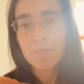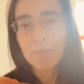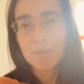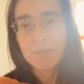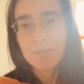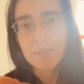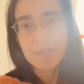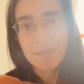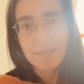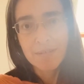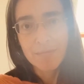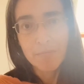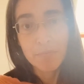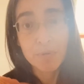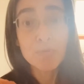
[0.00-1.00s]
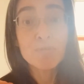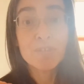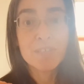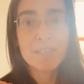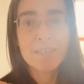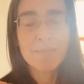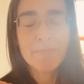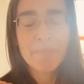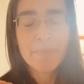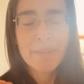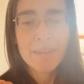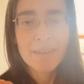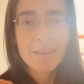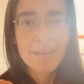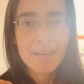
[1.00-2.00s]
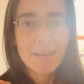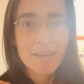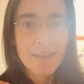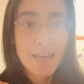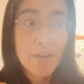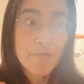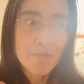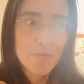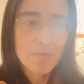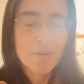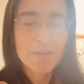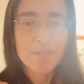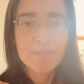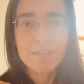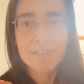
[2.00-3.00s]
but beauty everywhere